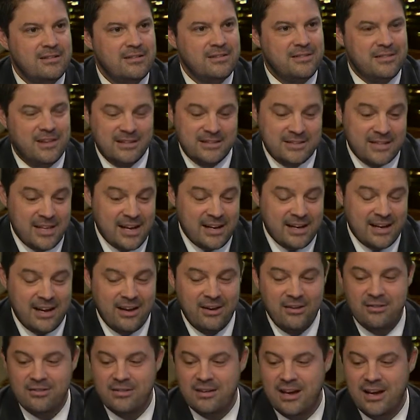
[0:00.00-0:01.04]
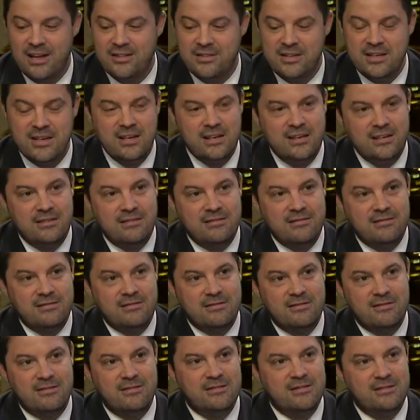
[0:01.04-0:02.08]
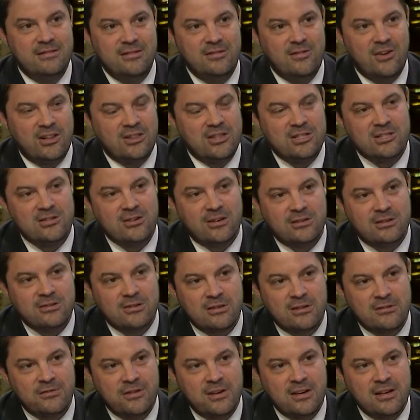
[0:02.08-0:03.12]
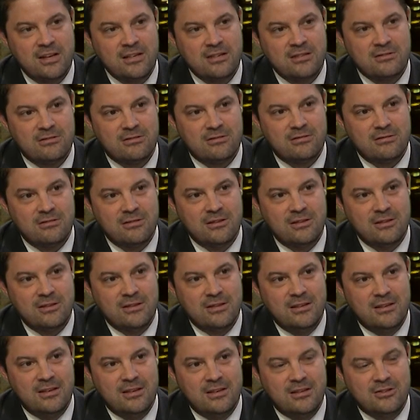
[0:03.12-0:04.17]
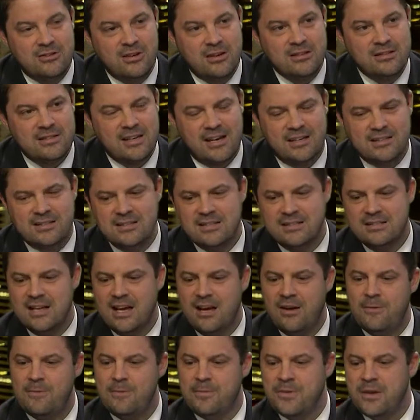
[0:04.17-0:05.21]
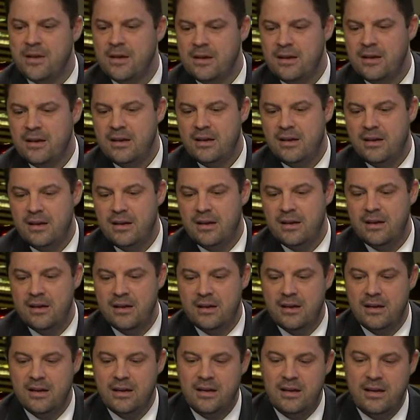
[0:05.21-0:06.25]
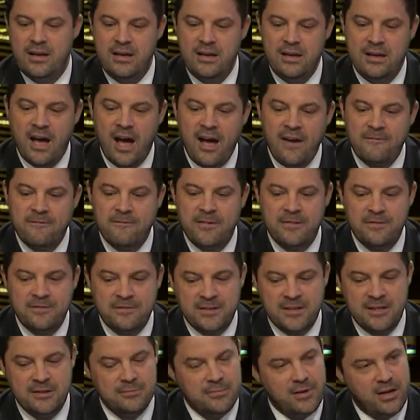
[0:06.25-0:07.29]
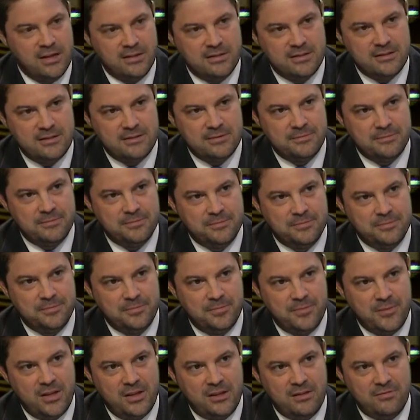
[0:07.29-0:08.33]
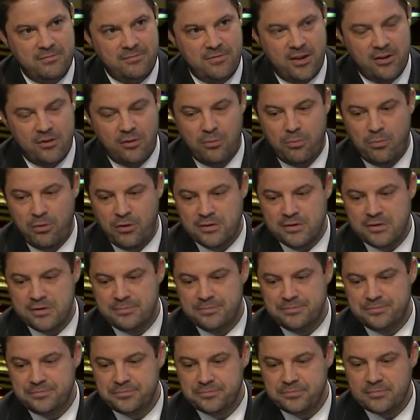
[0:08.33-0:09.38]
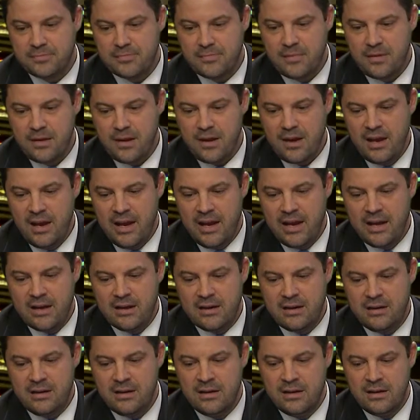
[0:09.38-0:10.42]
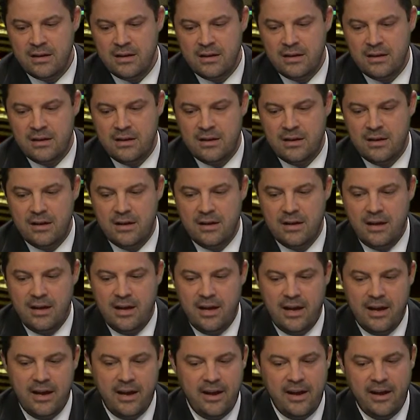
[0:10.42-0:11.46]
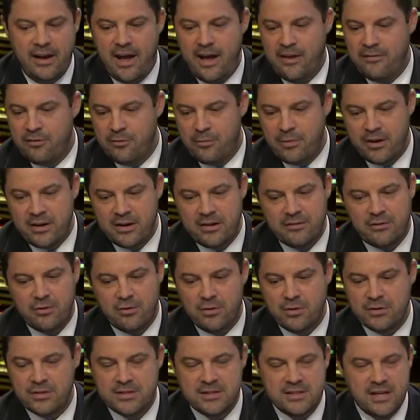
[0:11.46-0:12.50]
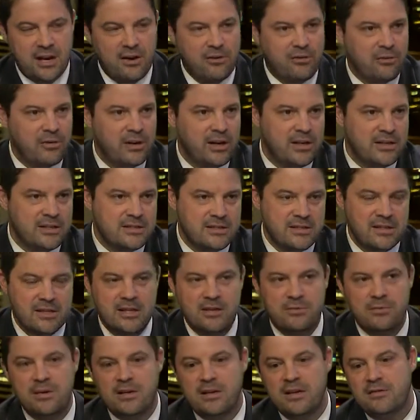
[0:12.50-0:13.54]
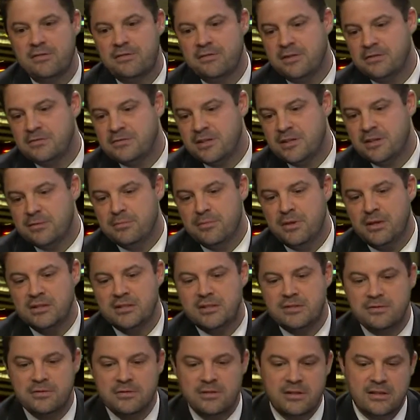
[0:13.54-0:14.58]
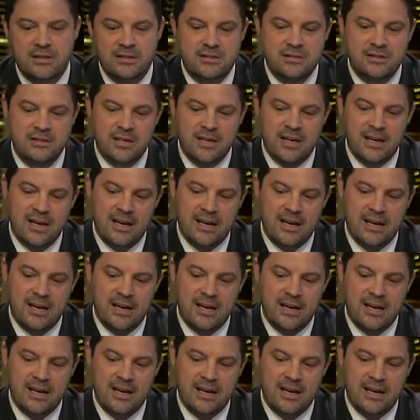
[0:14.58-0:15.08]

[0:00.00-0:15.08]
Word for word: That's that count. And then you got the structuring of financial uh, transactions. Now, he got 15 months in federal prison. And everybody, of course, is outraged that he would get 15 months for this.